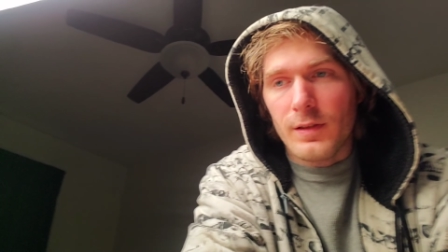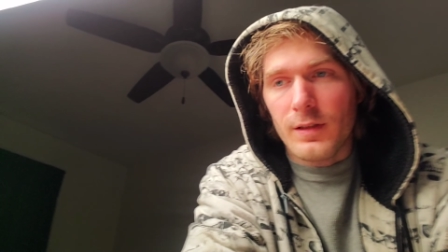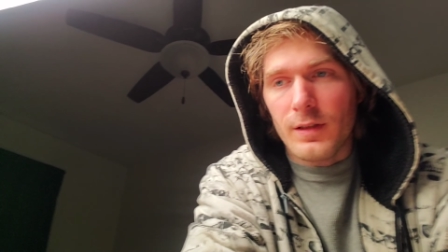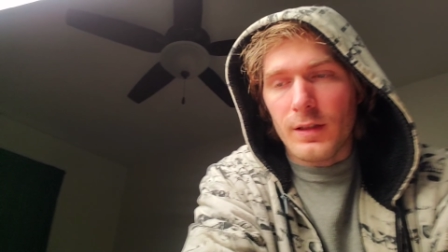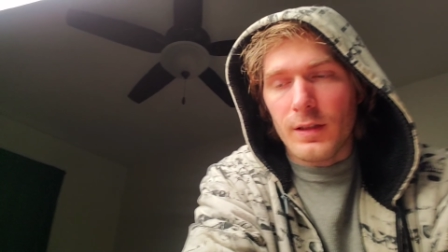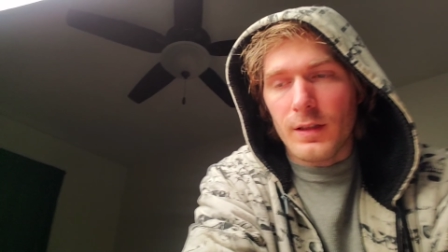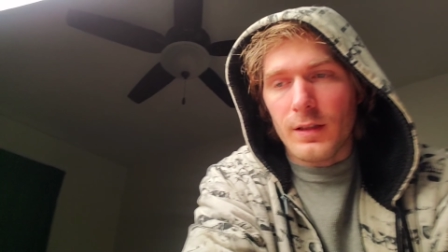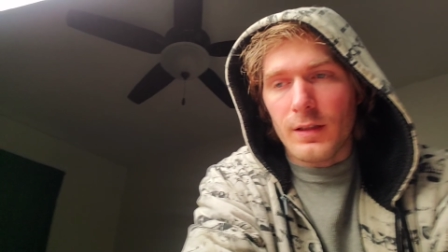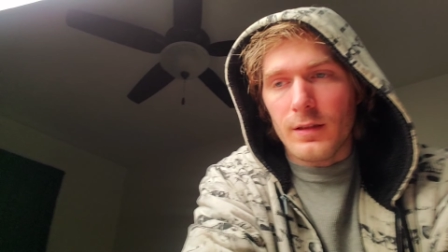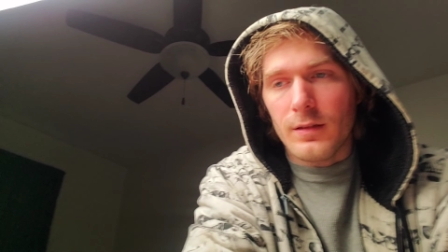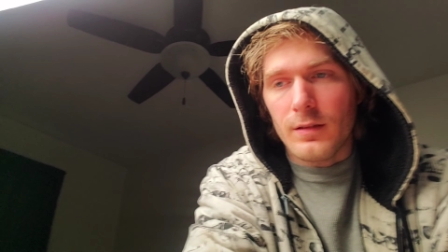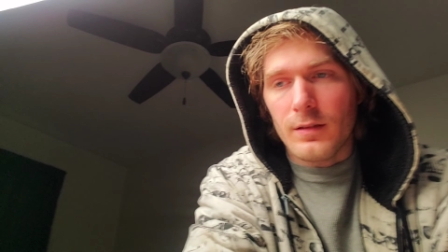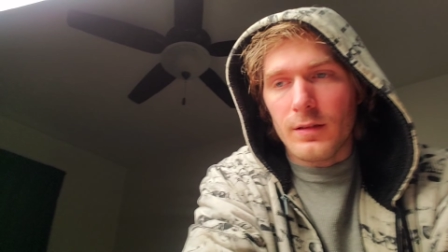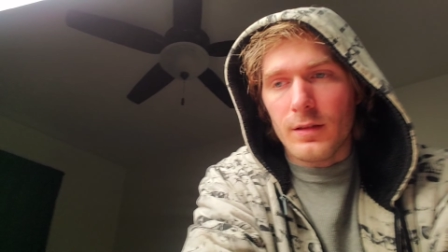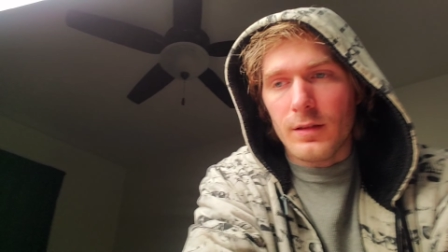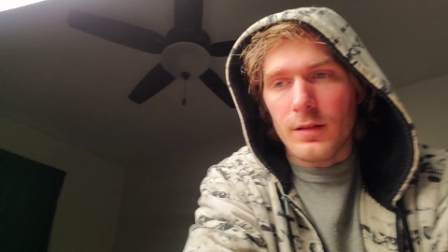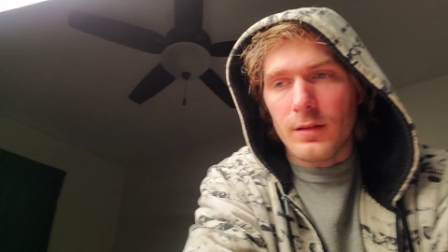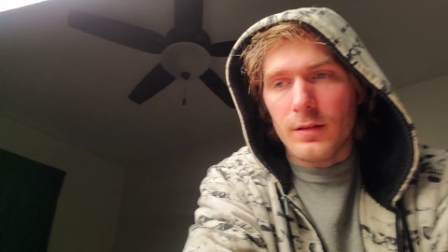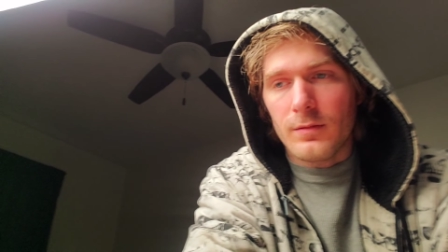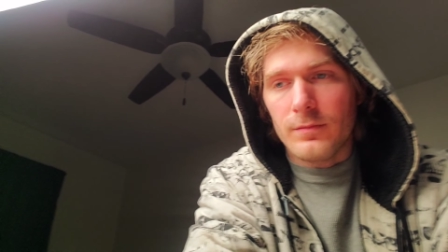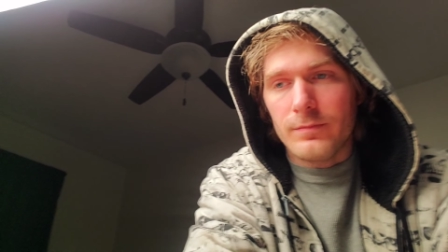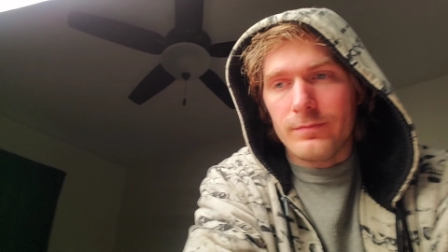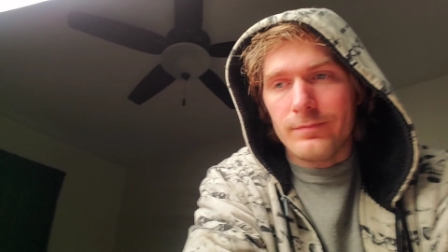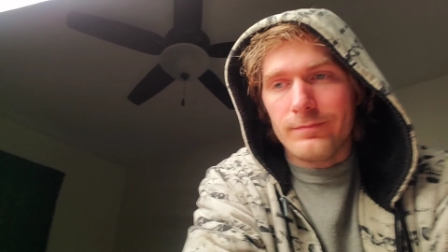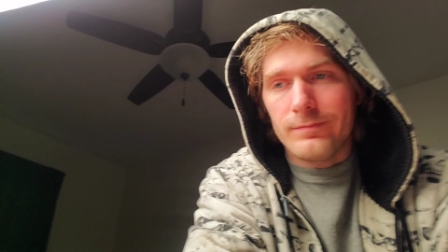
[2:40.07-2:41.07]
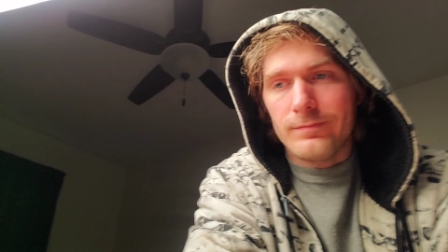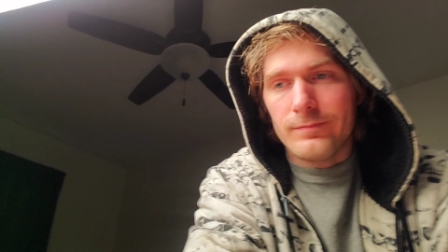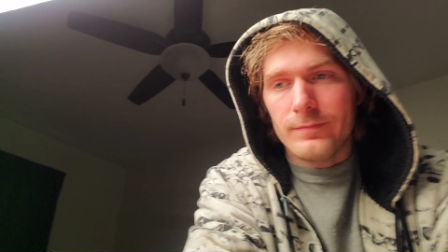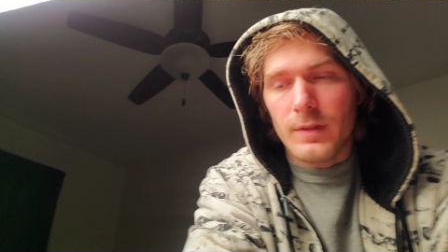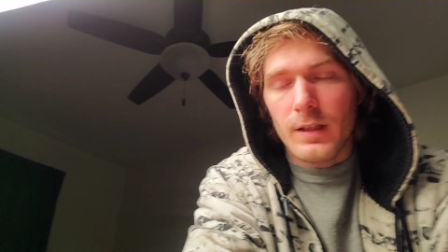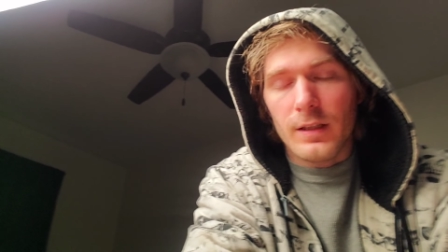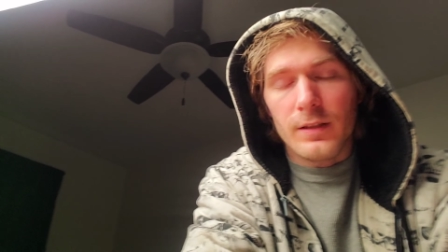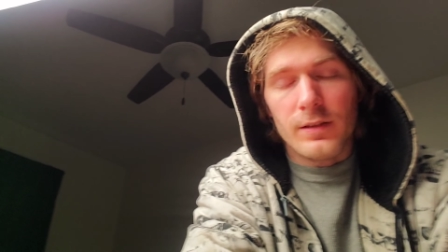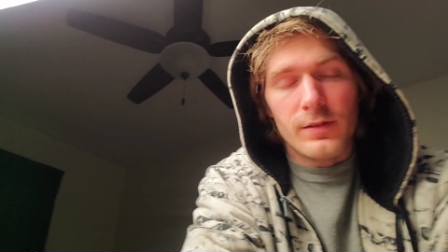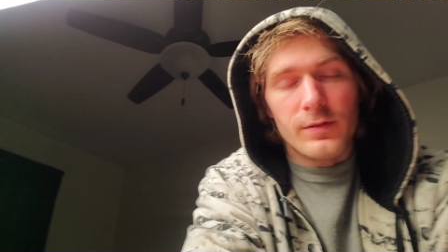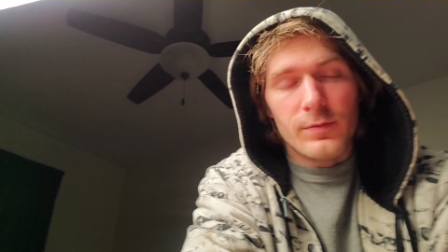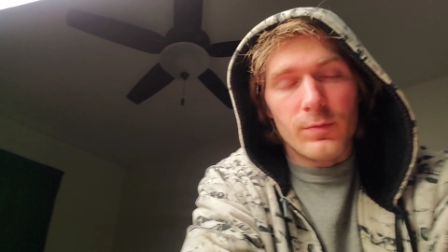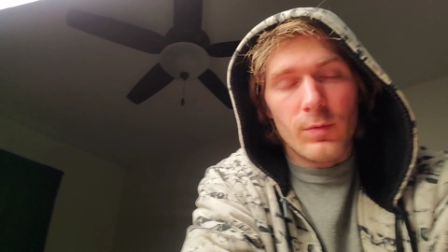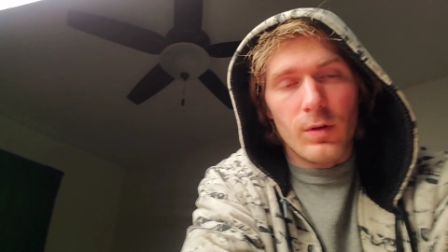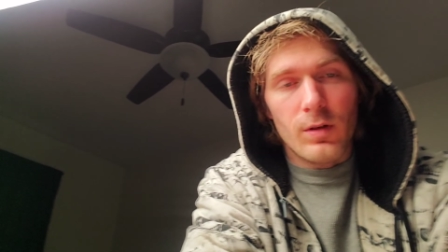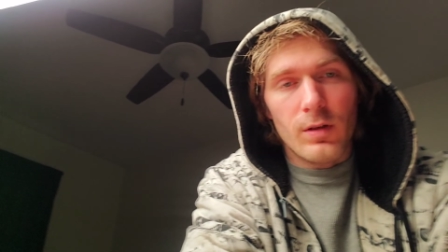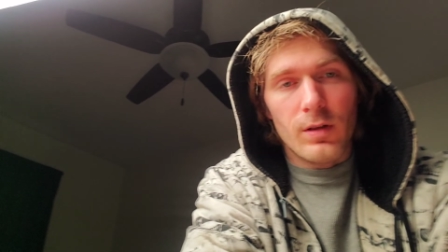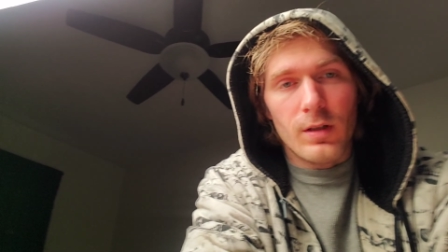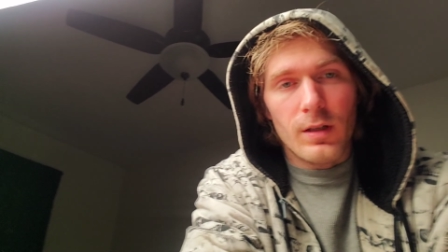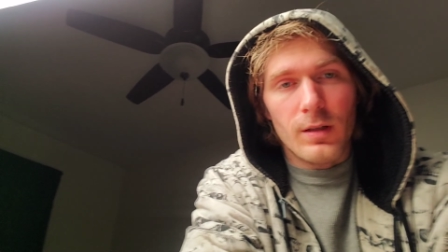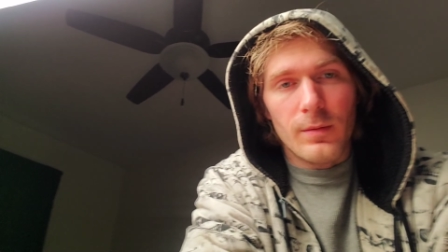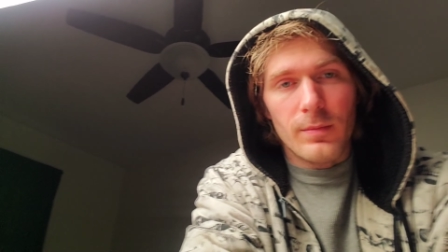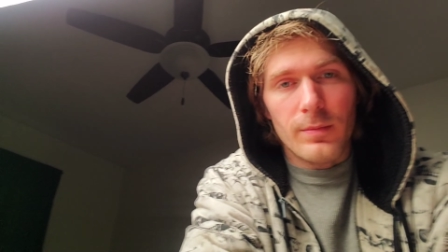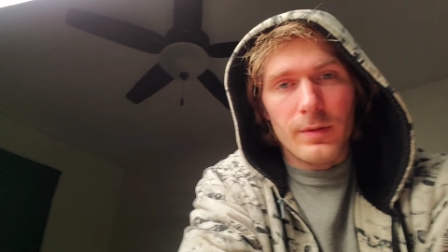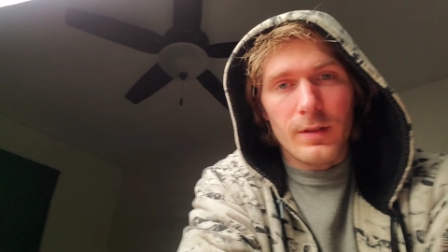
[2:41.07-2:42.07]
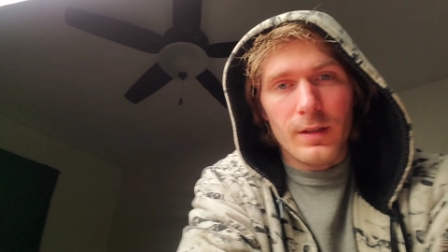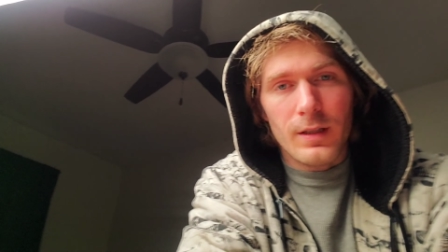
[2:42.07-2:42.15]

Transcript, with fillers: And um, I just woke up.